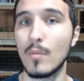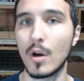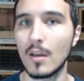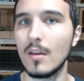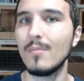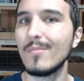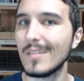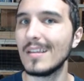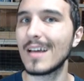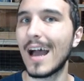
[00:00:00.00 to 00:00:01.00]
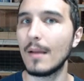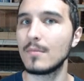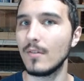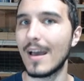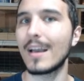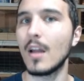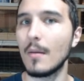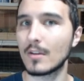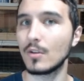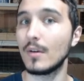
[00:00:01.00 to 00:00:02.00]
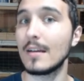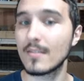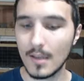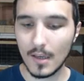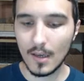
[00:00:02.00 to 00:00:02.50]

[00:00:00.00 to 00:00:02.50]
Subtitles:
market in times of economic duress.